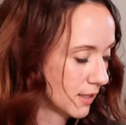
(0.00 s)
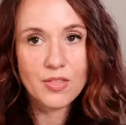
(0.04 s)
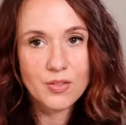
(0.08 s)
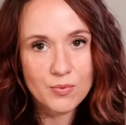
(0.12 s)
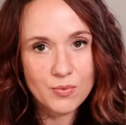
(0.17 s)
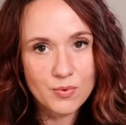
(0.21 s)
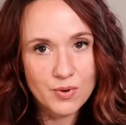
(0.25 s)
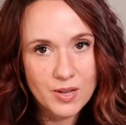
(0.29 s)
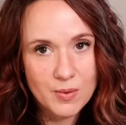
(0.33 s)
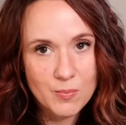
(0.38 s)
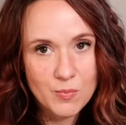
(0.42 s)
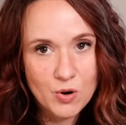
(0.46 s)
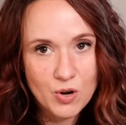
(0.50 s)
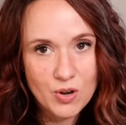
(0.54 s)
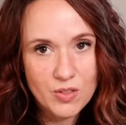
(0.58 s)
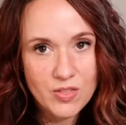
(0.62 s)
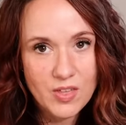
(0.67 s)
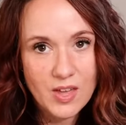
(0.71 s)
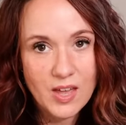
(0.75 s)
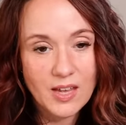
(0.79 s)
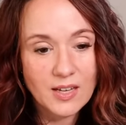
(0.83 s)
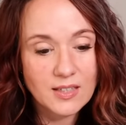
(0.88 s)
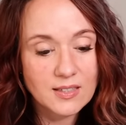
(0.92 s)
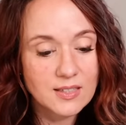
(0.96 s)
3 more
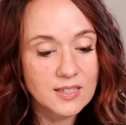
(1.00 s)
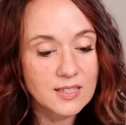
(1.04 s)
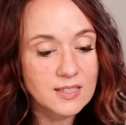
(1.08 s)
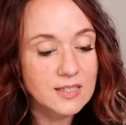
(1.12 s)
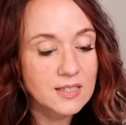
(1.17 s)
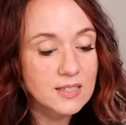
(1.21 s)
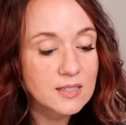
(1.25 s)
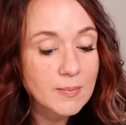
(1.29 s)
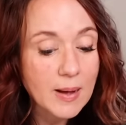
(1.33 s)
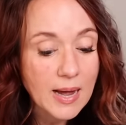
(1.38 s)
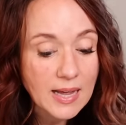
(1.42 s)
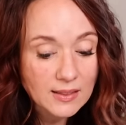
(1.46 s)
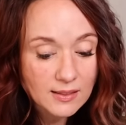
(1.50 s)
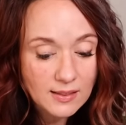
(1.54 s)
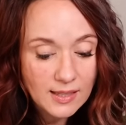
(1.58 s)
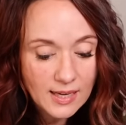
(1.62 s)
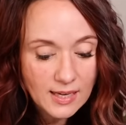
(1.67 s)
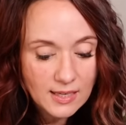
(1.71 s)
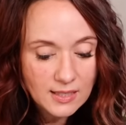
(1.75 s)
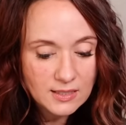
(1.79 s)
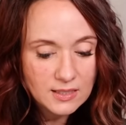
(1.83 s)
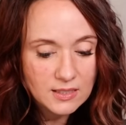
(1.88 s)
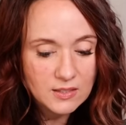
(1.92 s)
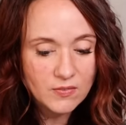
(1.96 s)
things. This is my
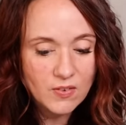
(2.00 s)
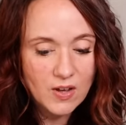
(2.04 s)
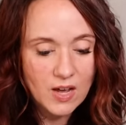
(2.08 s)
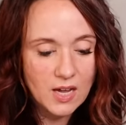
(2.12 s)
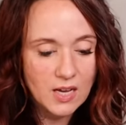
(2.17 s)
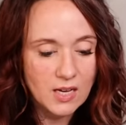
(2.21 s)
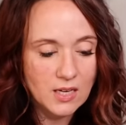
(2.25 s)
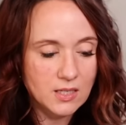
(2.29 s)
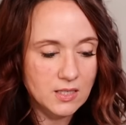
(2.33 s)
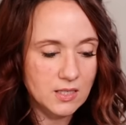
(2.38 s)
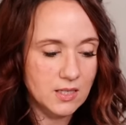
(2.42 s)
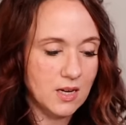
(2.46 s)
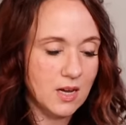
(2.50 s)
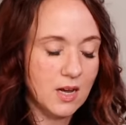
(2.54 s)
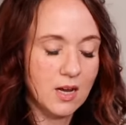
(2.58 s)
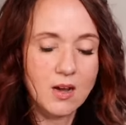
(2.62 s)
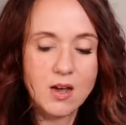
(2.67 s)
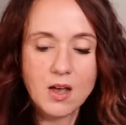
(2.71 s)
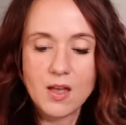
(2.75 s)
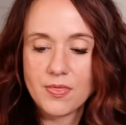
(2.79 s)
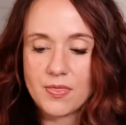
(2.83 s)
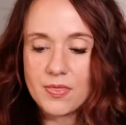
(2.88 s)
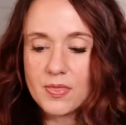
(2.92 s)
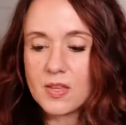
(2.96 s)
latest find. I
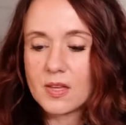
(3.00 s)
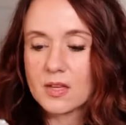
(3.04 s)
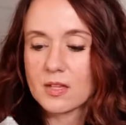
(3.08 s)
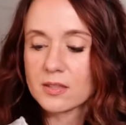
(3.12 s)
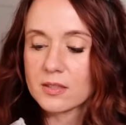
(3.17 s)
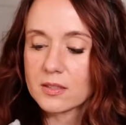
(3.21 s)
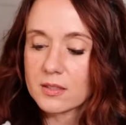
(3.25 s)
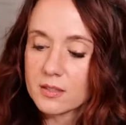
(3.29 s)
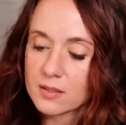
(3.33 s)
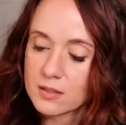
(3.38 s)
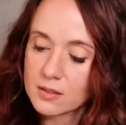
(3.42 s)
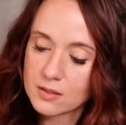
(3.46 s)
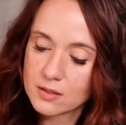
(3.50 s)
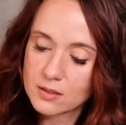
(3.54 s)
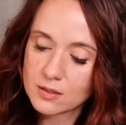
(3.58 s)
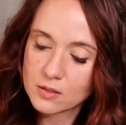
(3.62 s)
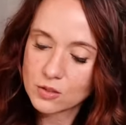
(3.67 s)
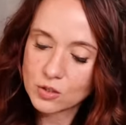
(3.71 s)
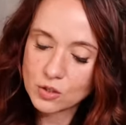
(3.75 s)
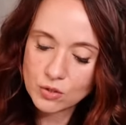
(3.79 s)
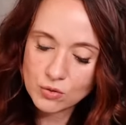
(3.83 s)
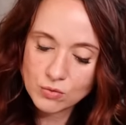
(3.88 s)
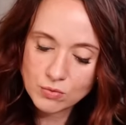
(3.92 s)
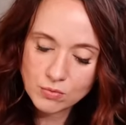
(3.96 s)
got this
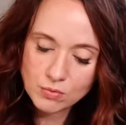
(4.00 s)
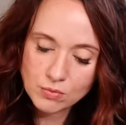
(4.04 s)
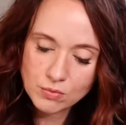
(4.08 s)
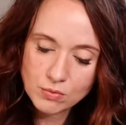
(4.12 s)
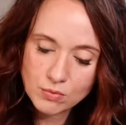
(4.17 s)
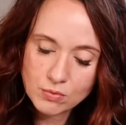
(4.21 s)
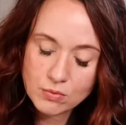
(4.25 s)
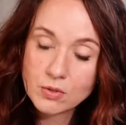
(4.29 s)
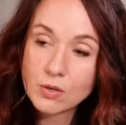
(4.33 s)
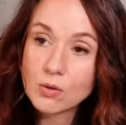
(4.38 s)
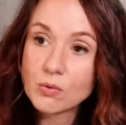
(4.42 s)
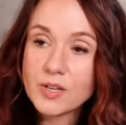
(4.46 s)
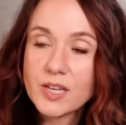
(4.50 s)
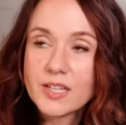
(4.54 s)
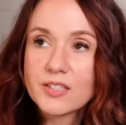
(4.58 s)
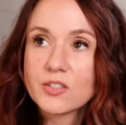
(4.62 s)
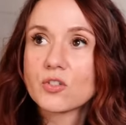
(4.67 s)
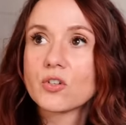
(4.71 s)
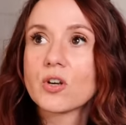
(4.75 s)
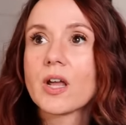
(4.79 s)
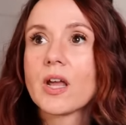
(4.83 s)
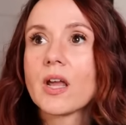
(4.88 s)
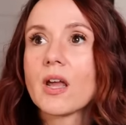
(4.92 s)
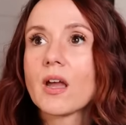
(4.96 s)

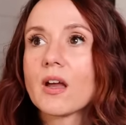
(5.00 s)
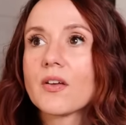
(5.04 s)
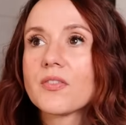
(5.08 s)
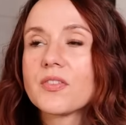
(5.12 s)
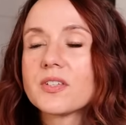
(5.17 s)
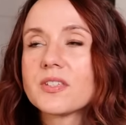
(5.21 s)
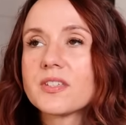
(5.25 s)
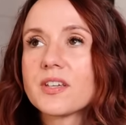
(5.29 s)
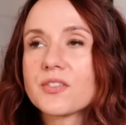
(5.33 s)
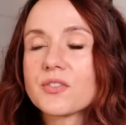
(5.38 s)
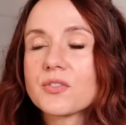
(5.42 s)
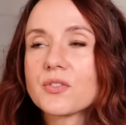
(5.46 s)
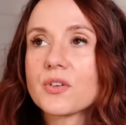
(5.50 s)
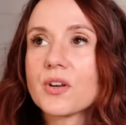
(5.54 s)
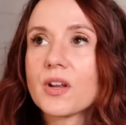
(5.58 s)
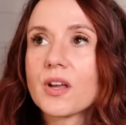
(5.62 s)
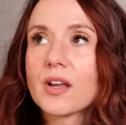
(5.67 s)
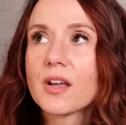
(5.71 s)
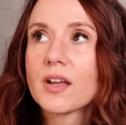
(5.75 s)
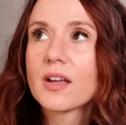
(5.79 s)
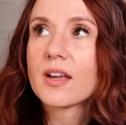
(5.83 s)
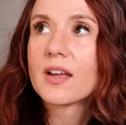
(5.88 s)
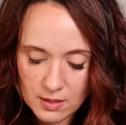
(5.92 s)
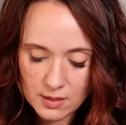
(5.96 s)
yesterday. I got this
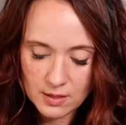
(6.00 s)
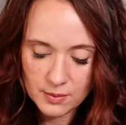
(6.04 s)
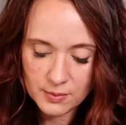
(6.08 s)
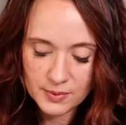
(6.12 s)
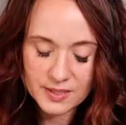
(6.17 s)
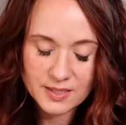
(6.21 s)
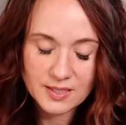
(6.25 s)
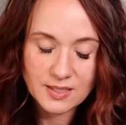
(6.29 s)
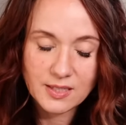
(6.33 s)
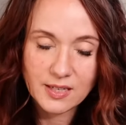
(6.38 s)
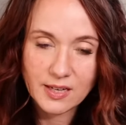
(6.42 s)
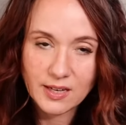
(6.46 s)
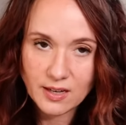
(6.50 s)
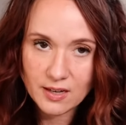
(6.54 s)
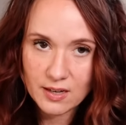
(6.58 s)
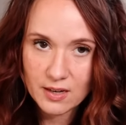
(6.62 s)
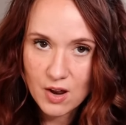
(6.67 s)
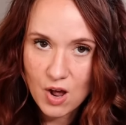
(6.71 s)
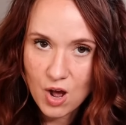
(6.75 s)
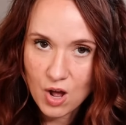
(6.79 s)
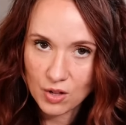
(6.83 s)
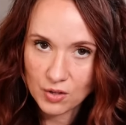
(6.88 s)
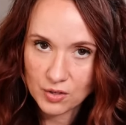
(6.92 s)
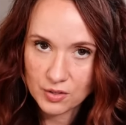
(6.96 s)
yesterday. It was
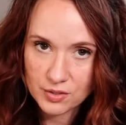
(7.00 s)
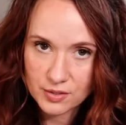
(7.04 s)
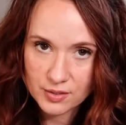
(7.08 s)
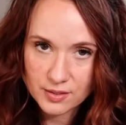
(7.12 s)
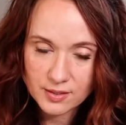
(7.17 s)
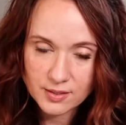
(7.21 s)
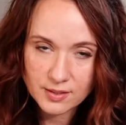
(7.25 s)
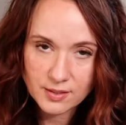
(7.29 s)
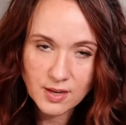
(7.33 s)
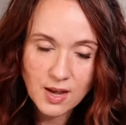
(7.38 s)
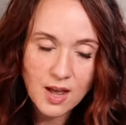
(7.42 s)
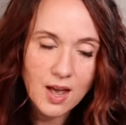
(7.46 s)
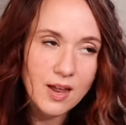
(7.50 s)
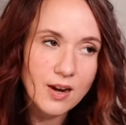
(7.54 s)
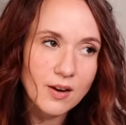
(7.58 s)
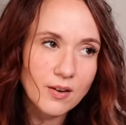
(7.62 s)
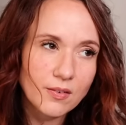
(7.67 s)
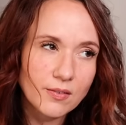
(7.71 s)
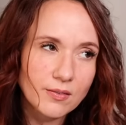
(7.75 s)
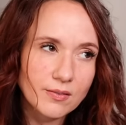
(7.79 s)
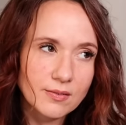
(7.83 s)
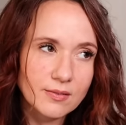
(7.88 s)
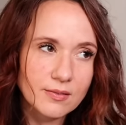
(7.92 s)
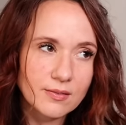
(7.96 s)
$10. I
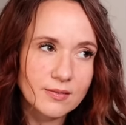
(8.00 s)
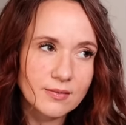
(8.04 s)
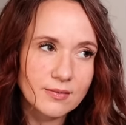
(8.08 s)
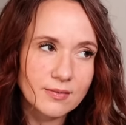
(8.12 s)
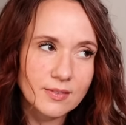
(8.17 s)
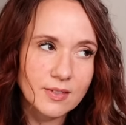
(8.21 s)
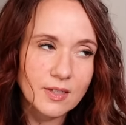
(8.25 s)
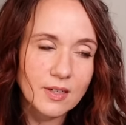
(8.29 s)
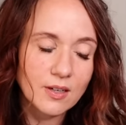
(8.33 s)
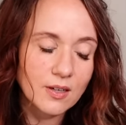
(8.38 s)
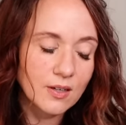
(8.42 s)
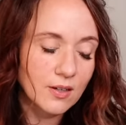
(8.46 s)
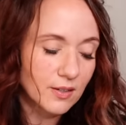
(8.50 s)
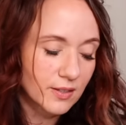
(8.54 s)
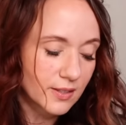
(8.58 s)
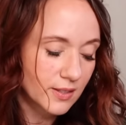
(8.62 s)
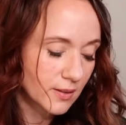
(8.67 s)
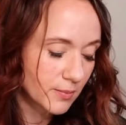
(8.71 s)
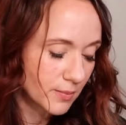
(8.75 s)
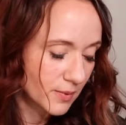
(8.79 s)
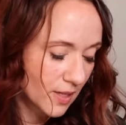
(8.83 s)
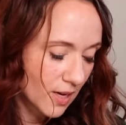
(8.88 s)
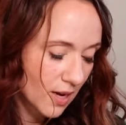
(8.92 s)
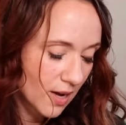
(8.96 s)
don't,
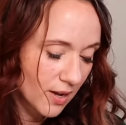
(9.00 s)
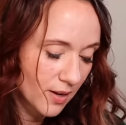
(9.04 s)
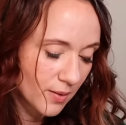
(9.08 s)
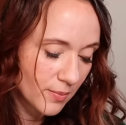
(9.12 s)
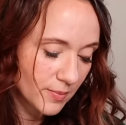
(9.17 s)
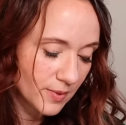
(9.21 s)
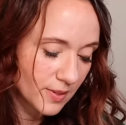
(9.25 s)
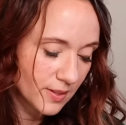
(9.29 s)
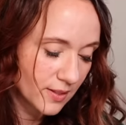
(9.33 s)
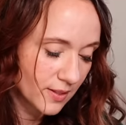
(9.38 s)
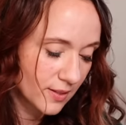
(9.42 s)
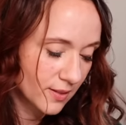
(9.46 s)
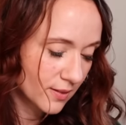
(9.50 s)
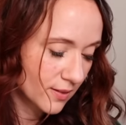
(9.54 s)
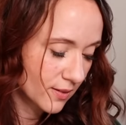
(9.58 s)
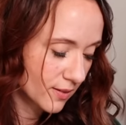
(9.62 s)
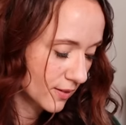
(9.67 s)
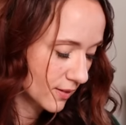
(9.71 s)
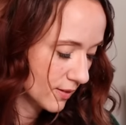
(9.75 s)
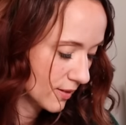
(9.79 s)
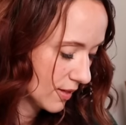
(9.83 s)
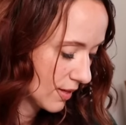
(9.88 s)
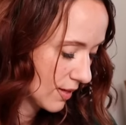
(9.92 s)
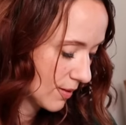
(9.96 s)
sometimes
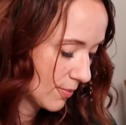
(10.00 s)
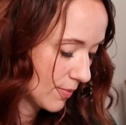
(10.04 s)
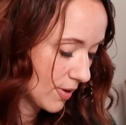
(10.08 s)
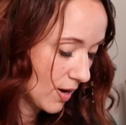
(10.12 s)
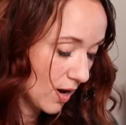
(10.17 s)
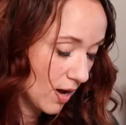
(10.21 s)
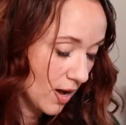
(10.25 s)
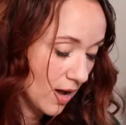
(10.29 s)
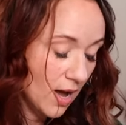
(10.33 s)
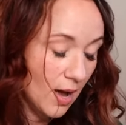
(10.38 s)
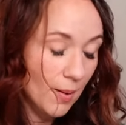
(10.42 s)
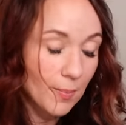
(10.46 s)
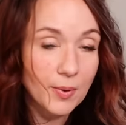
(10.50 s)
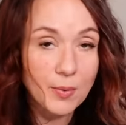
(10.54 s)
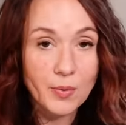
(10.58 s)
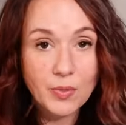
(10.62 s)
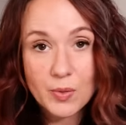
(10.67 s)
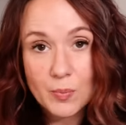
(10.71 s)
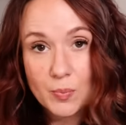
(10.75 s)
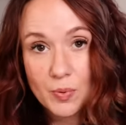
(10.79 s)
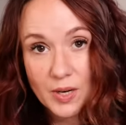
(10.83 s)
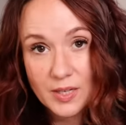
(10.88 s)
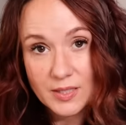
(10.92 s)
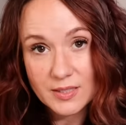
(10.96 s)
I'm not happy
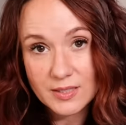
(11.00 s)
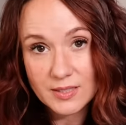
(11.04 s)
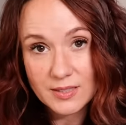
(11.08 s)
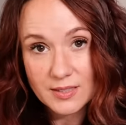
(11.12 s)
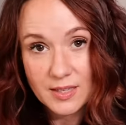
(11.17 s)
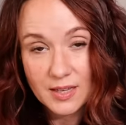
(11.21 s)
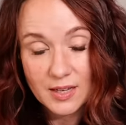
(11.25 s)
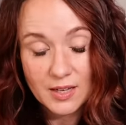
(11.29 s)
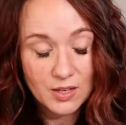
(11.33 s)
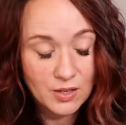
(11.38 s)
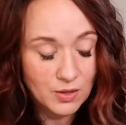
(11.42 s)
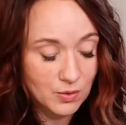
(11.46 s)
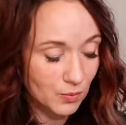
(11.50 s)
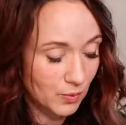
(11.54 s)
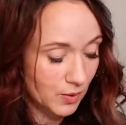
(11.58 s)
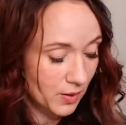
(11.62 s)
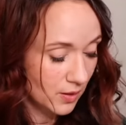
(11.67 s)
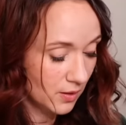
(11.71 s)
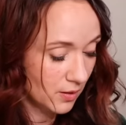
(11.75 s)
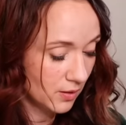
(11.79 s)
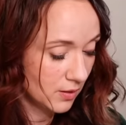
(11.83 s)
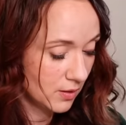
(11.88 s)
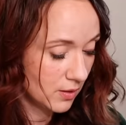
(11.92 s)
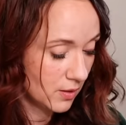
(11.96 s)
with the prices at
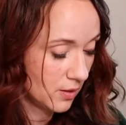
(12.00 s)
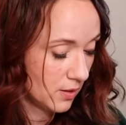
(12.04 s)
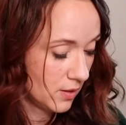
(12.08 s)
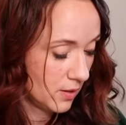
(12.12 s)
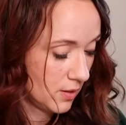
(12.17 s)
Goodwill